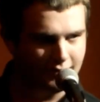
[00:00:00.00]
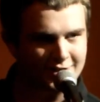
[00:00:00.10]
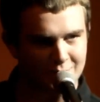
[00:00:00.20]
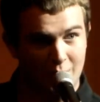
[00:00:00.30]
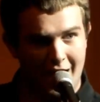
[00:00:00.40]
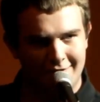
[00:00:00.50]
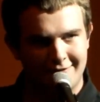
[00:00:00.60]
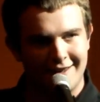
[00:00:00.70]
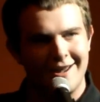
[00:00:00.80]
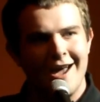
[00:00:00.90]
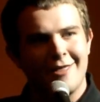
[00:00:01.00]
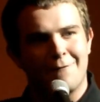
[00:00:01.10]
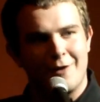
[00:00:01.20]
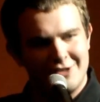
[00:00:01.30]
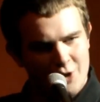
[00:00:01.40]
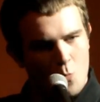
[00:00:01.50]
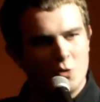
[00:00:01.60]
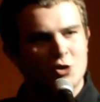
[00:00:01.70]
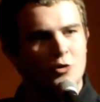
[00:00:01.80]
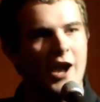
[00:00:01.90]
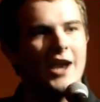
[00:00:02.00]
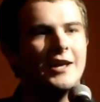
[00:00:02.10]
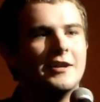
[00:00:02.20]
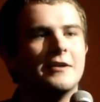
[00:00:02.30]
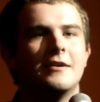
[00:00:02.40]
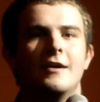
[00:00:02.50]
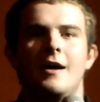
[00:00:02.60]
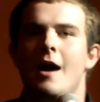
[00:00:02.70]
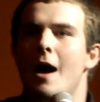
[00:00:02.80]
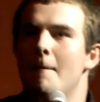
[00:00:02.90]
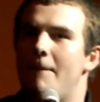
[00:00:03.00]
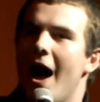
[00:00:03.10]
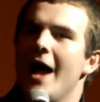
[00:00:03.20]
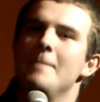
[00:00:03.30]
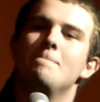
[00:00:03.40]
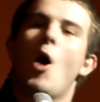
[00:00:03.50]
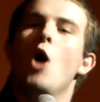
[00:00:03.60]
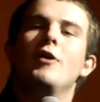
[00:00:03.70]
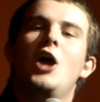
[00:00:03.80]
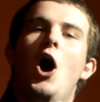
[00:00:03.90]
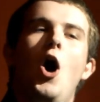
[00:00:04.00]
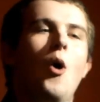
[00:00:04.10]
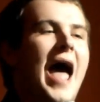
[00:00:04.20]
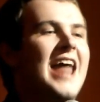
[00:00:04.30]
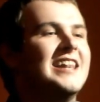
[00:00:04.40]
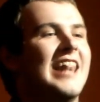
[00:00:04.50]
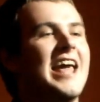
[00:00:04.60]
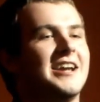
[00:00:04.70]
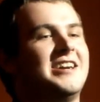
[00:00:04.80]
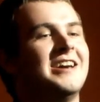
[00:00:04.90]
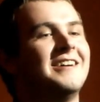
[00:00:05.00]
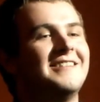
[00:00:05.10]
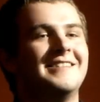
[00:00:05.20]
This is what I think. The friend zone was created by Mario and Link.